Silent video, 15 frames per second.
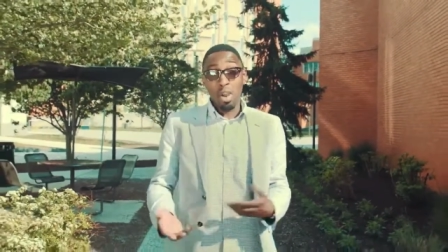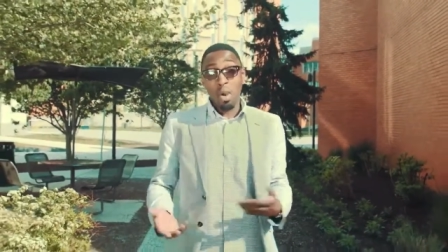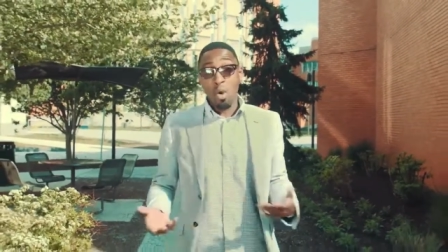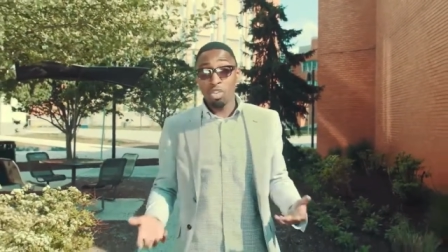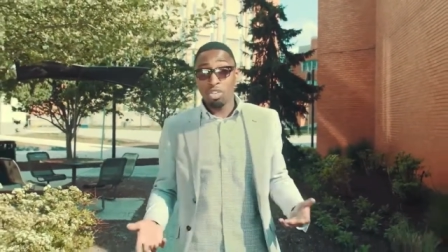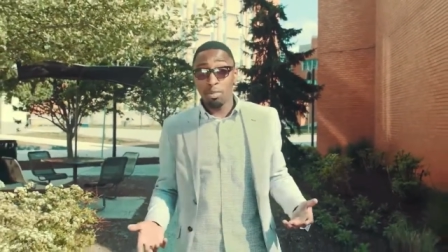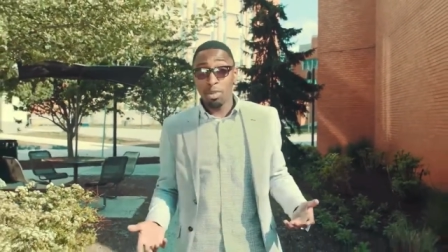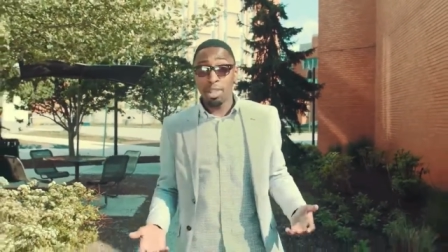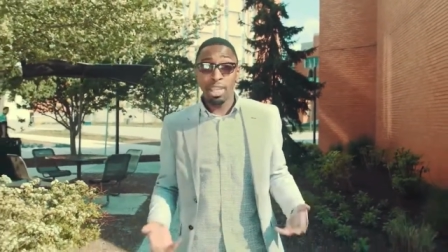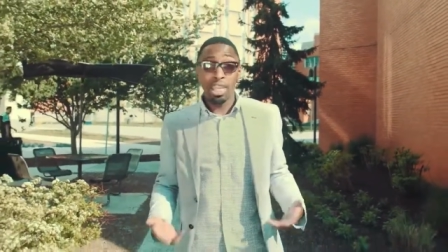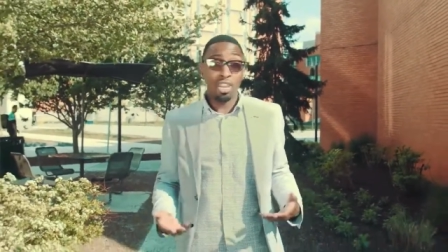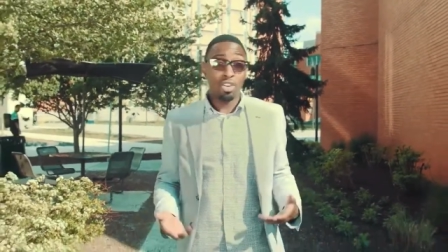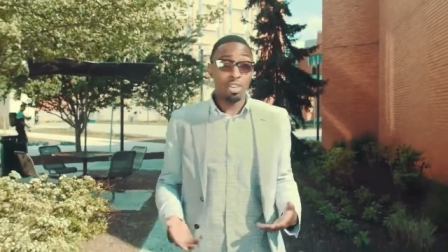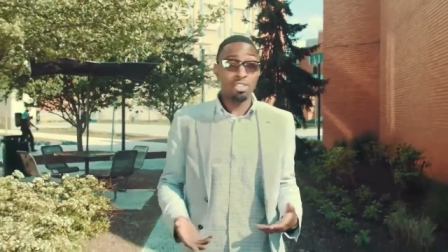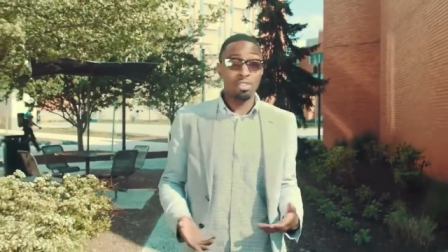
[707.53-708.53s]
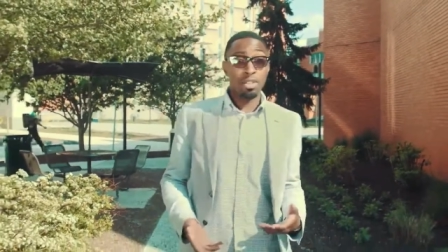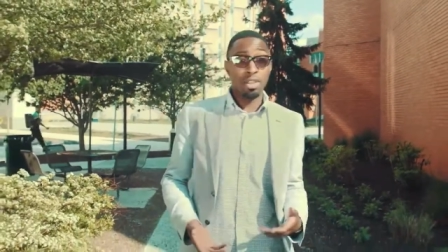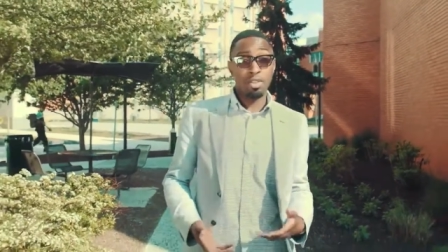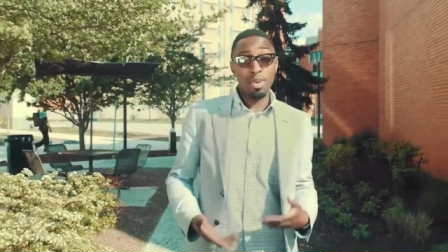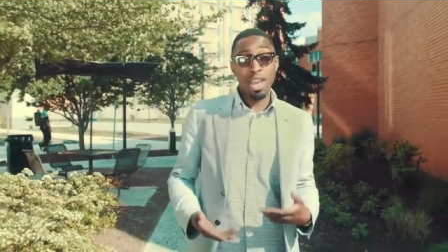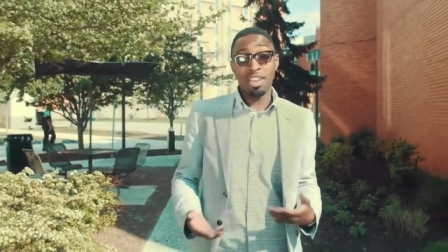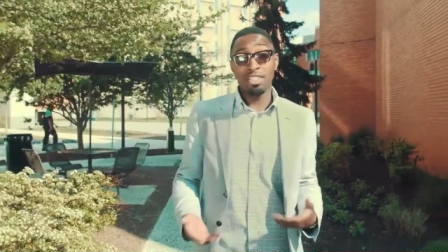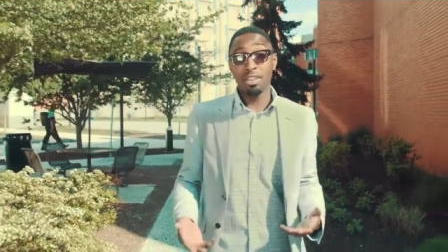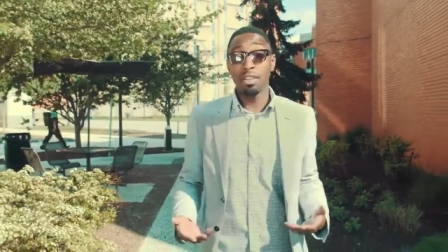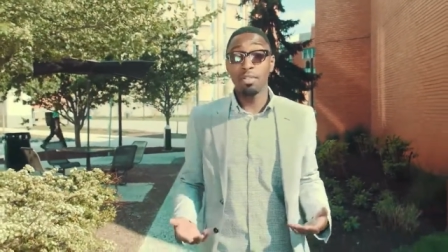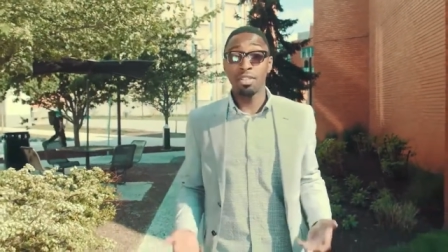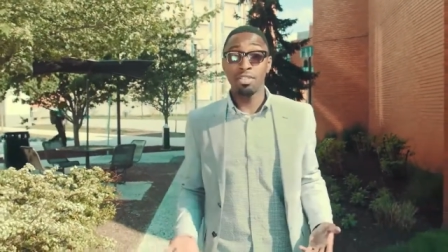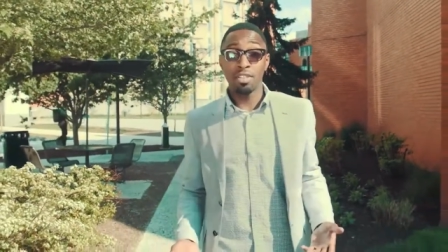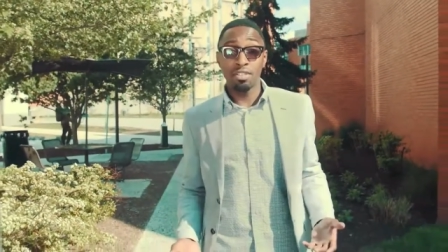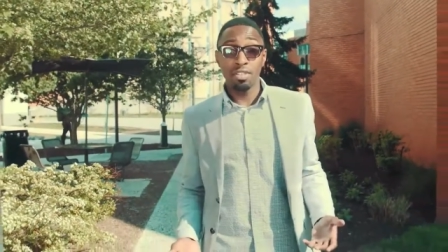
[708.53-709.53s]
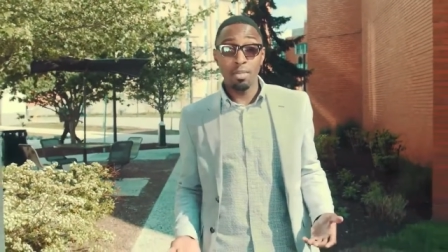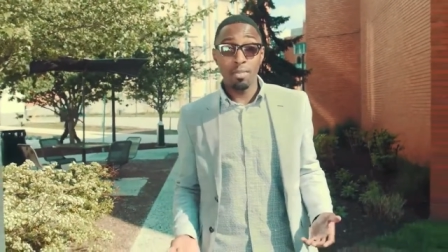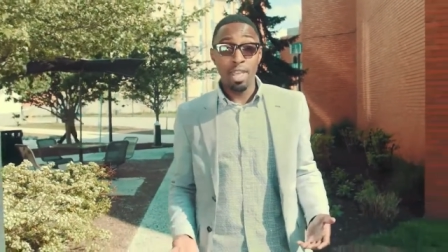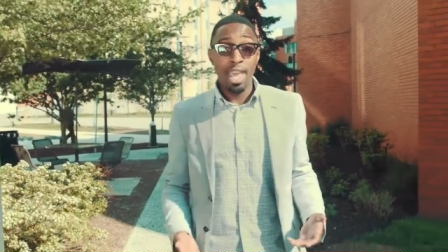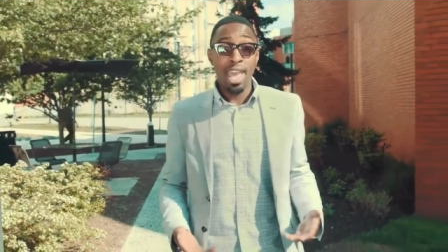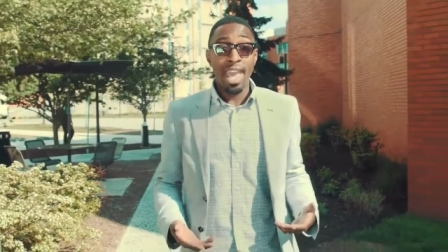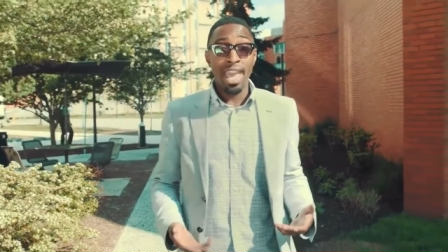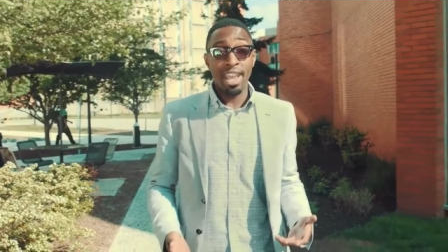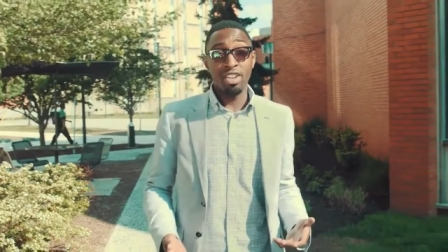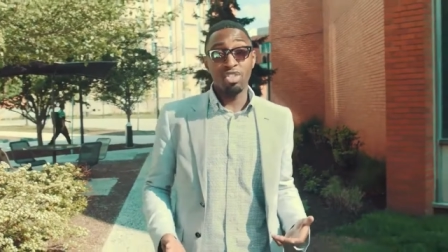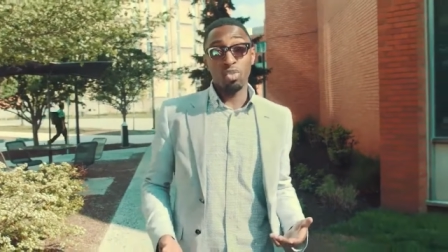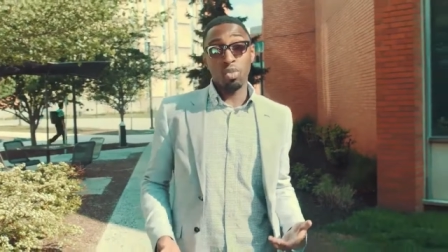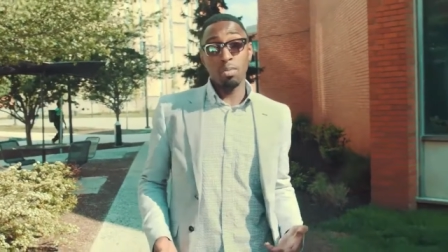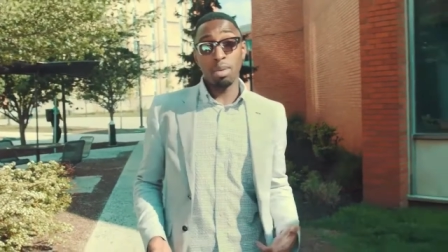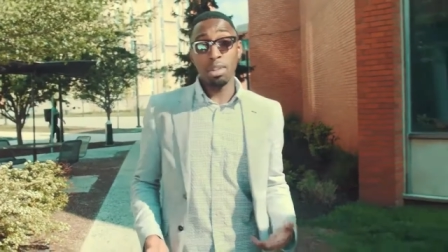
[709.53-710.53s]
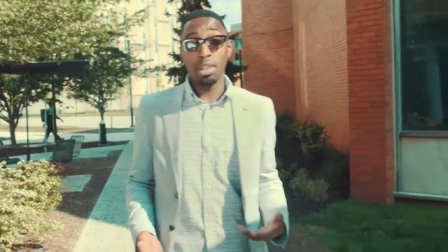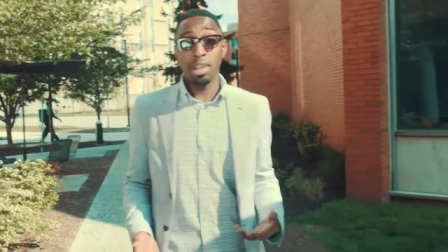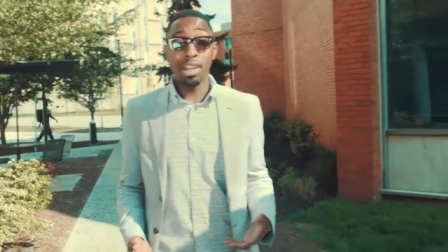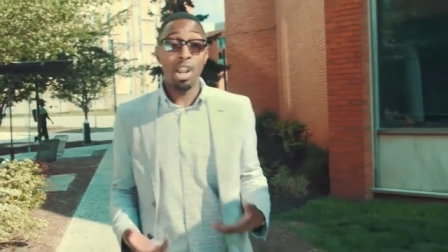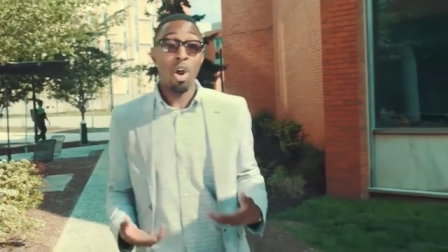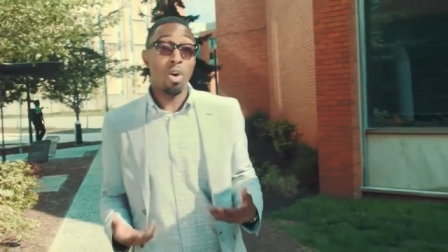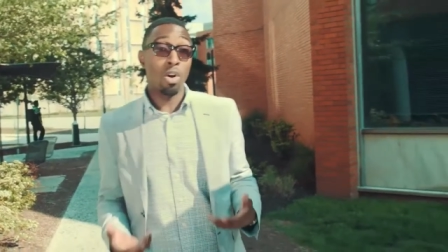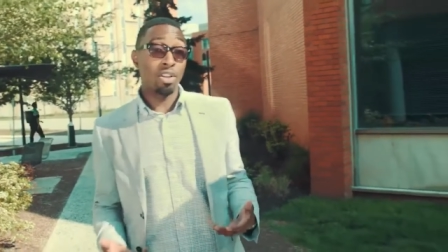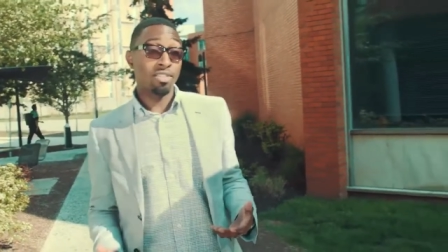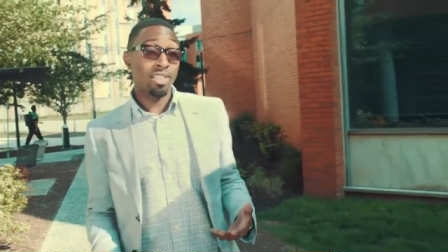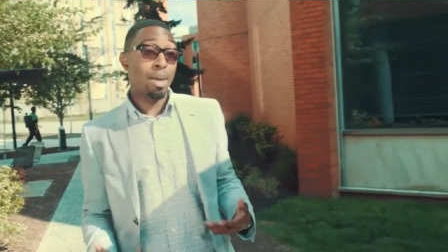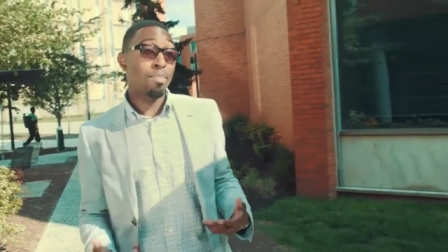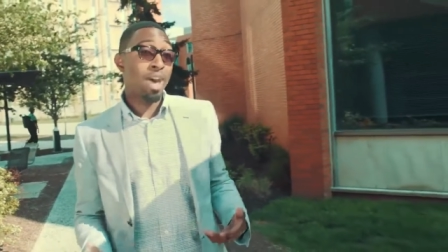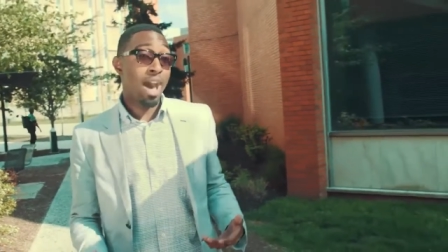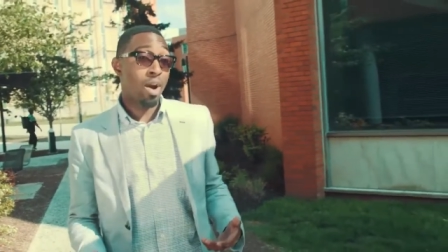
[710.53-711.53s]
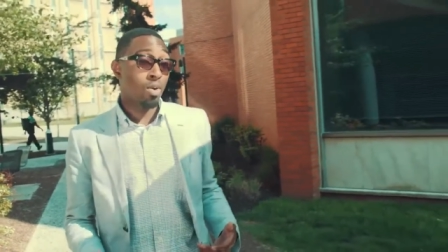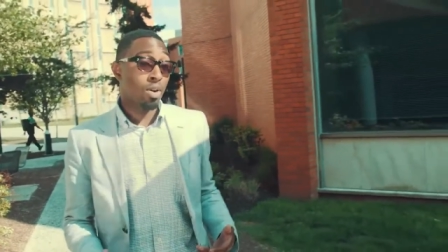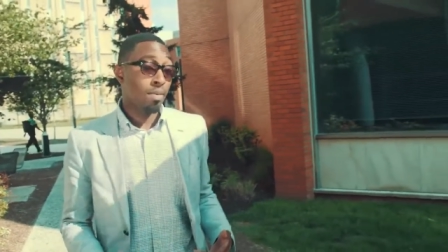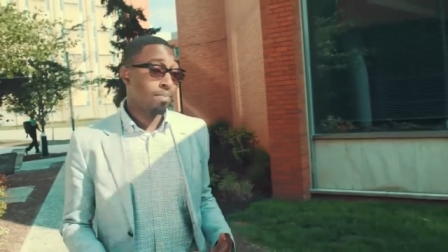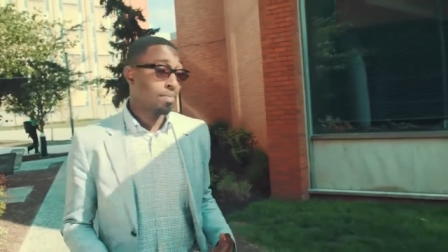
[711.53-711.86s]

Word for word: ultimately increasing the capacity of the system and your ability to harness that power.